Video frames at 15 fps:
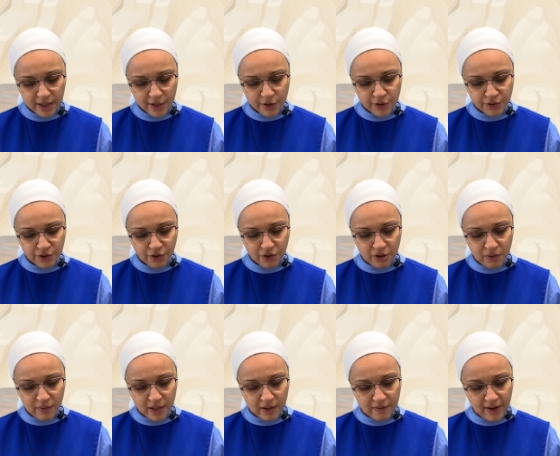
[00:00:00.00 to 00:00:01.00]
the
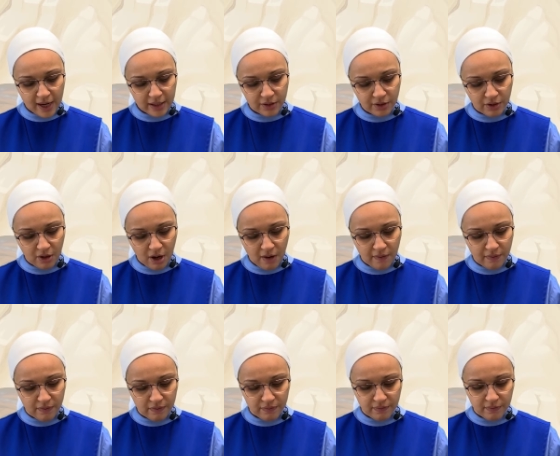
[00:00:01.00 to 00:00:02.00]
external character
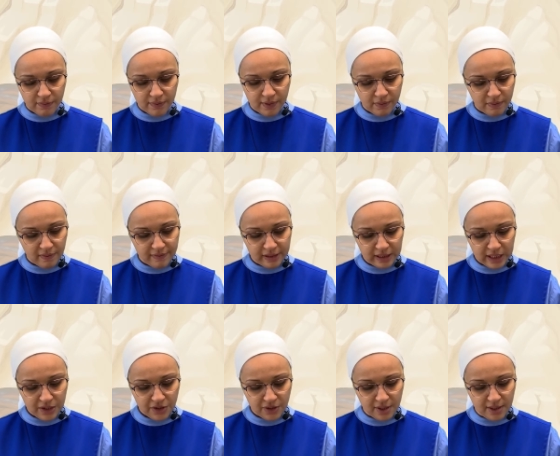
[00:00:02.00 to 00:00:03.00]
of the
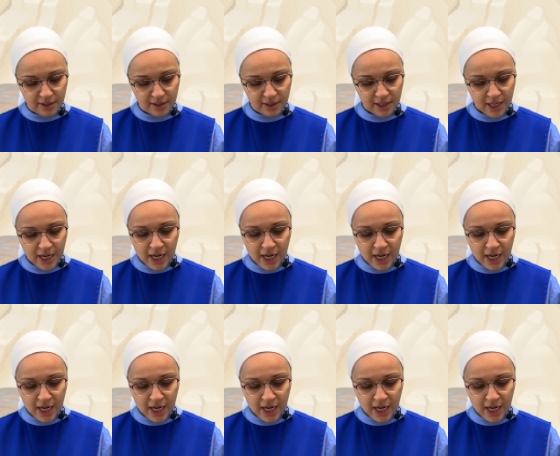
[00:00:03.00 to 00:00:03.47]
revelations,